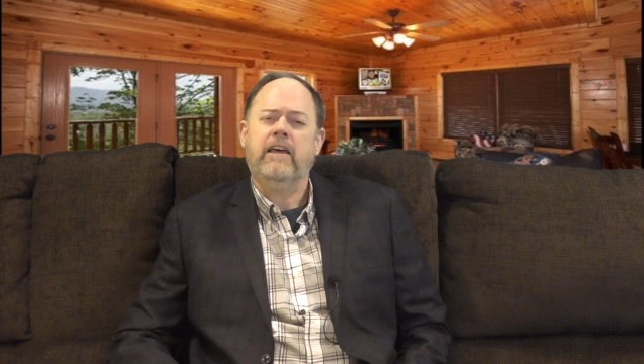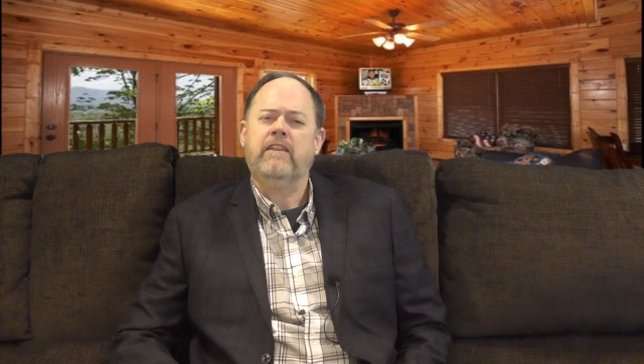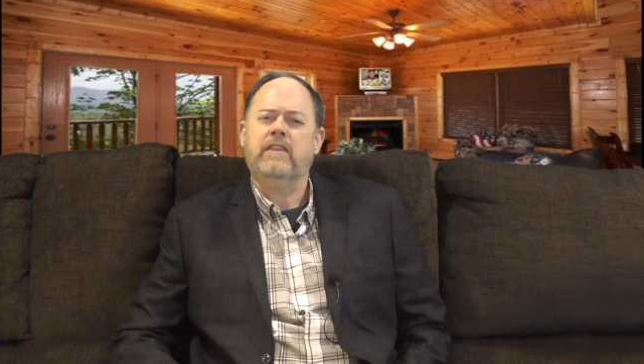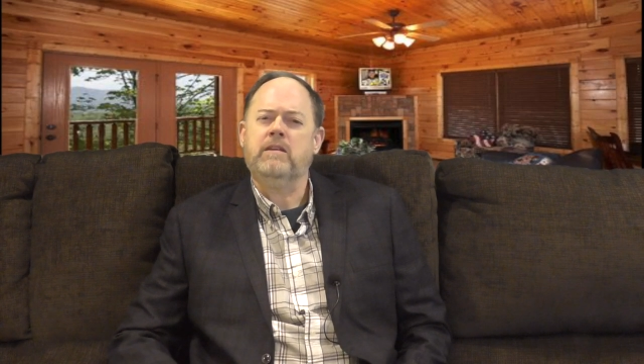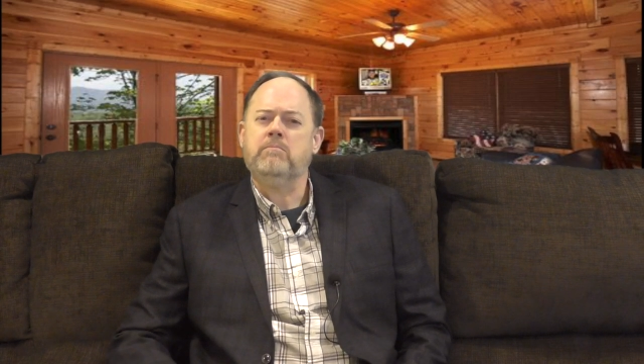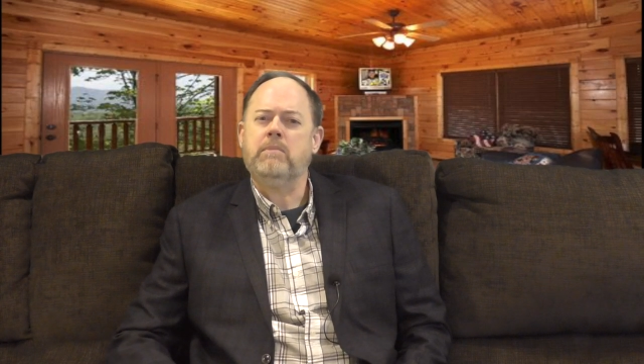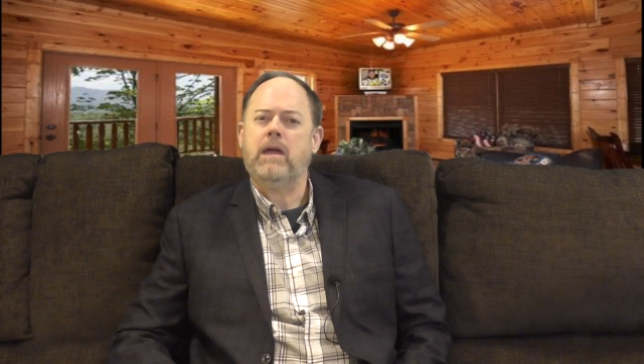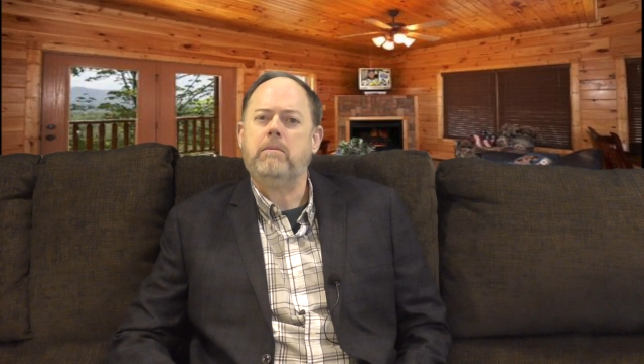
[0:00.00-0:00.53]

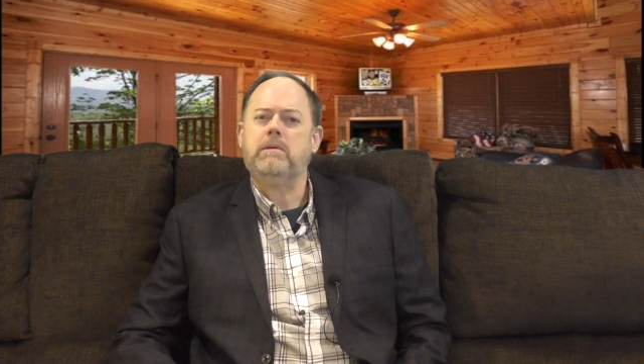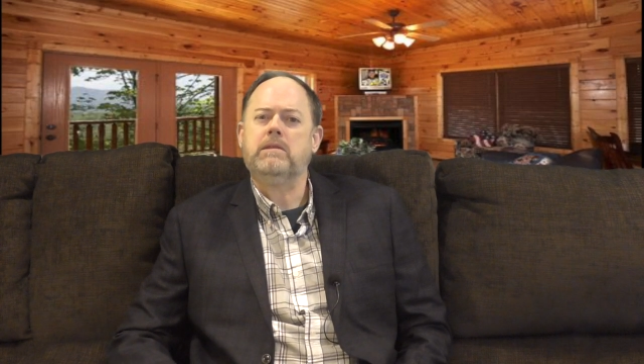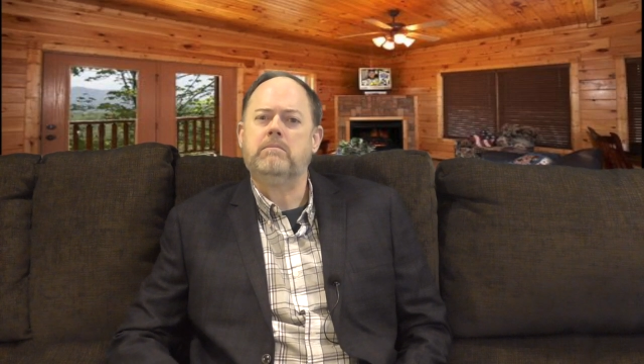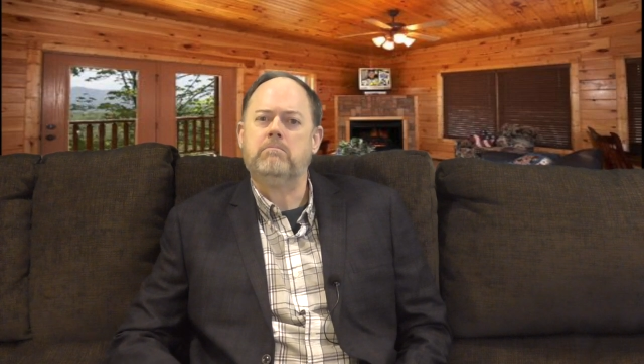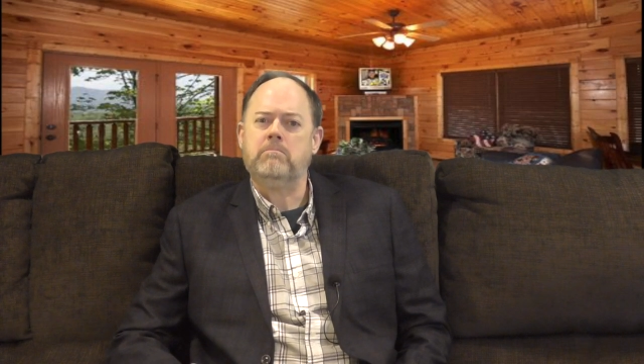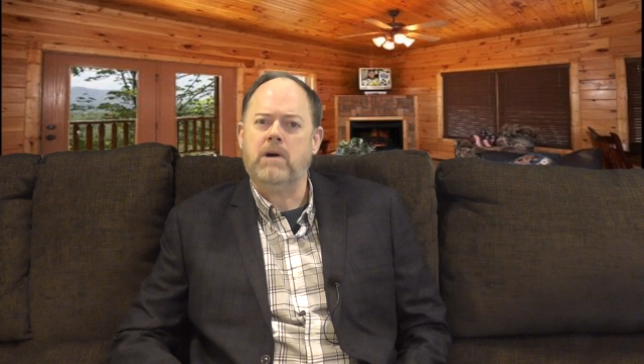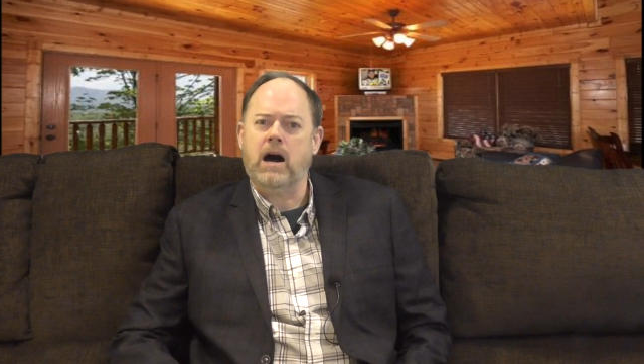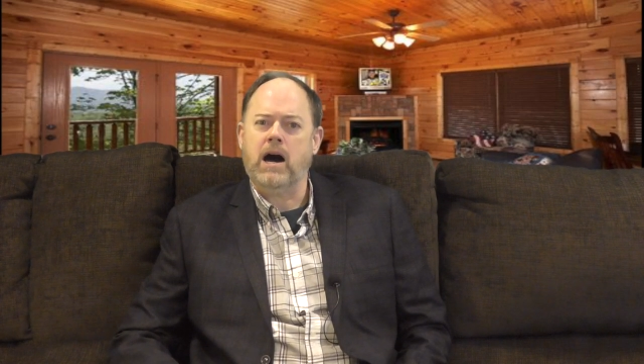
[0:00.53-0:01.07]
then maybe the
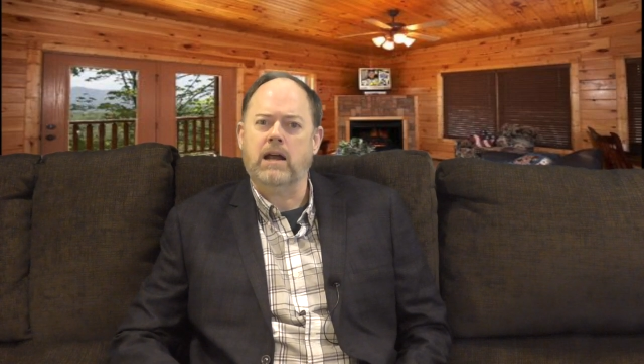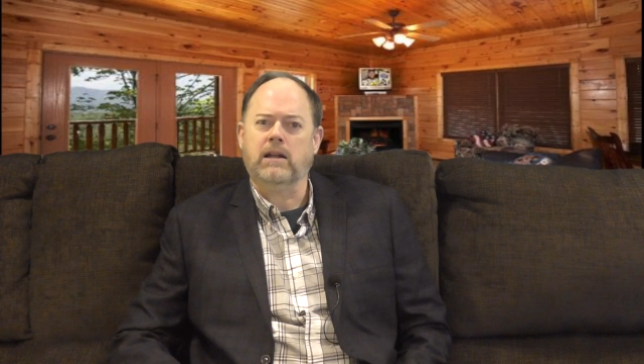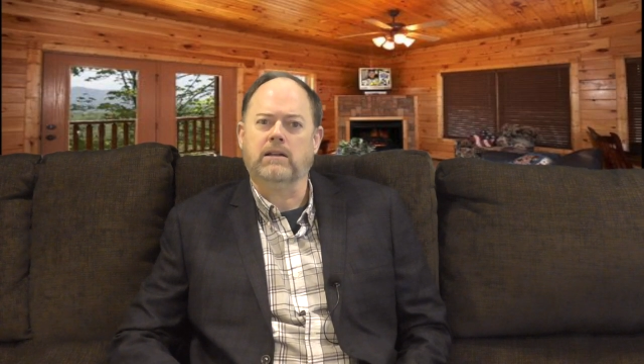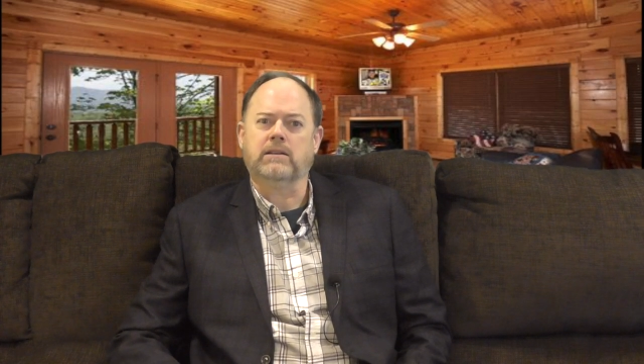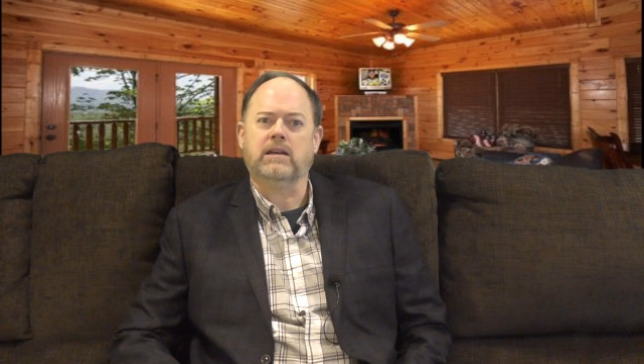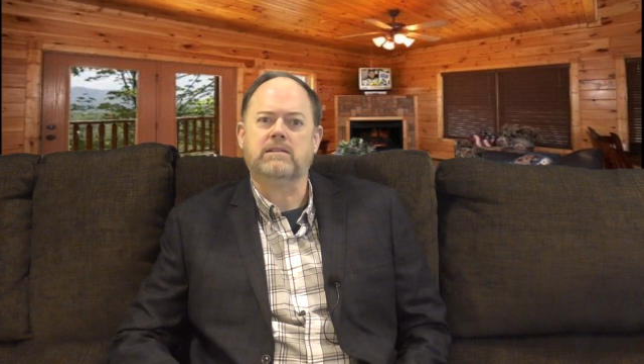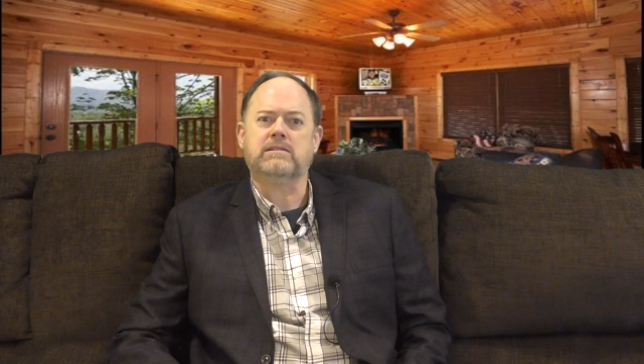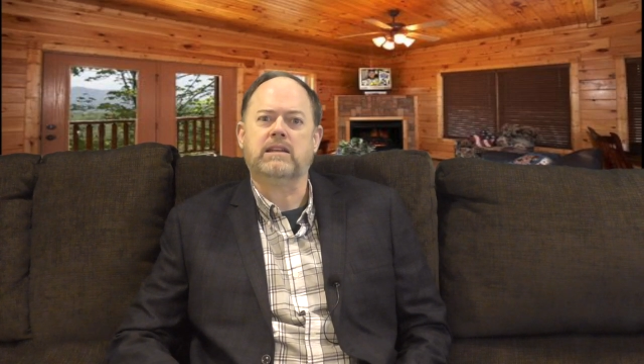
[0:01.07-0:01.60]
model
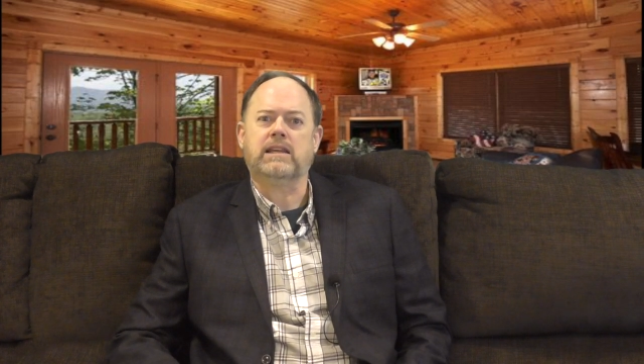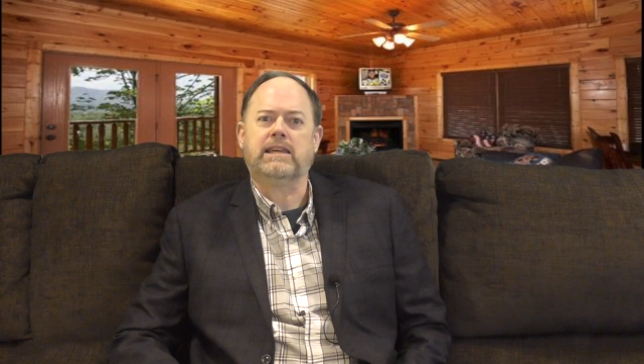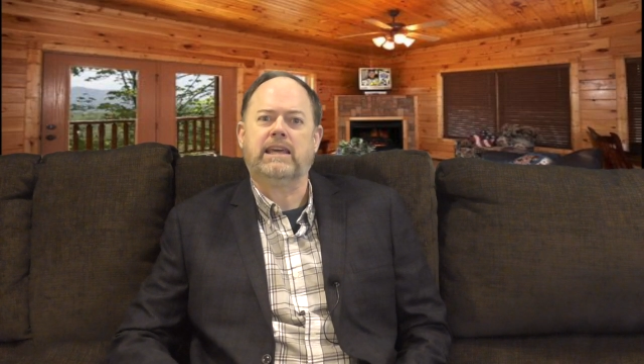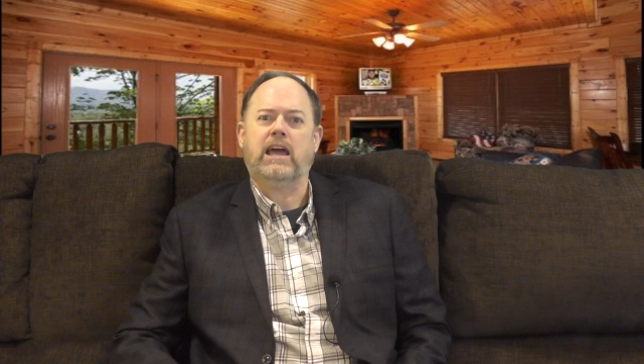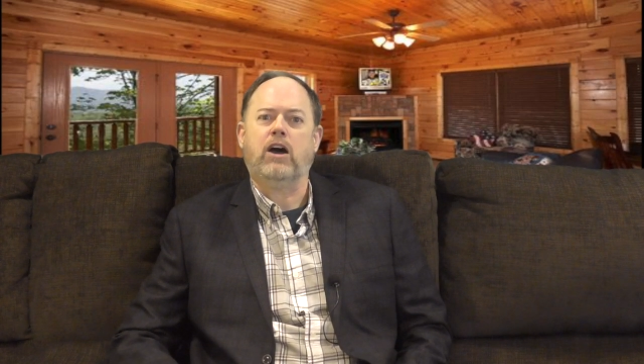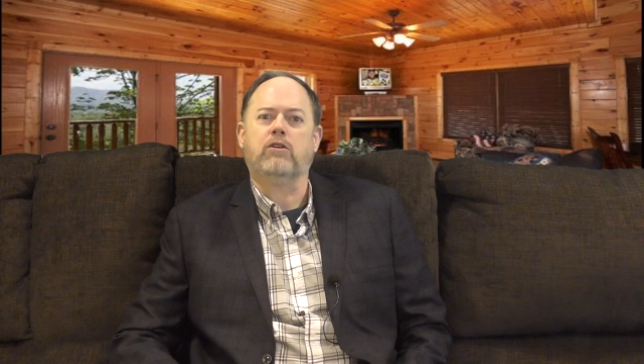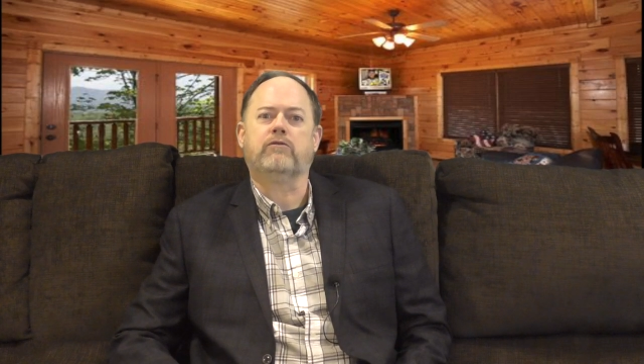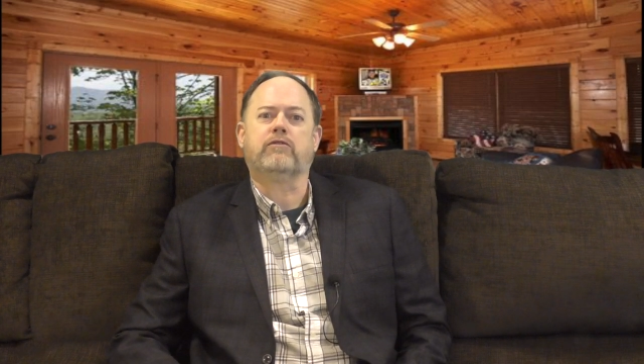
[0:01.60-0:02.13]
doesn't account